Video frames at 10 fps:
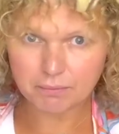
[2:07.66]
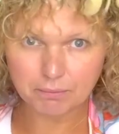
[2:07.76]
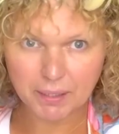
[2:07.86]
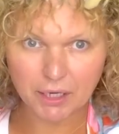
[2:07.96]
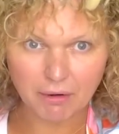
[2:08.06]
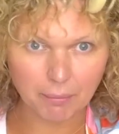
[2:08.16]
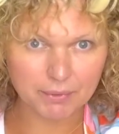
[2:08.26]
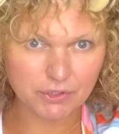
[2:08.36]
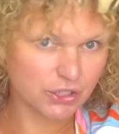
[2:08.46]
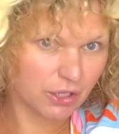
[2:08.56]
pin her up,
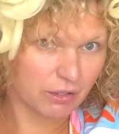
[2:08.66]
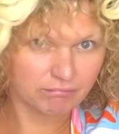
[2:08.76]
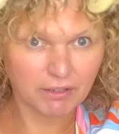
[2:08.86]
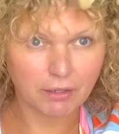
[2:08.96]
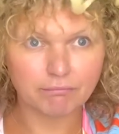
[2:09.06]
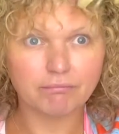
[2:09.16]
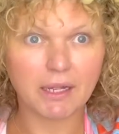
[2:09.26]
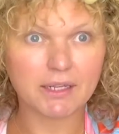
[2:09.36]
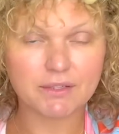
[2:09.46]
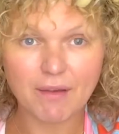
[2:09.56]
and she go, you know, and
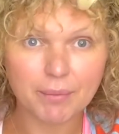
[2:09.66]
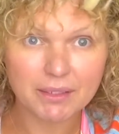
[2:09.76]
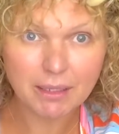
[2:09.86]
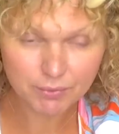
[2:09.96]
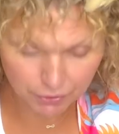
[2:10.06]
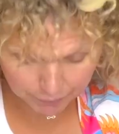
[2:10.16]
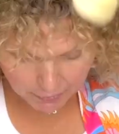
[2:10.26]
it's a fabulous updo.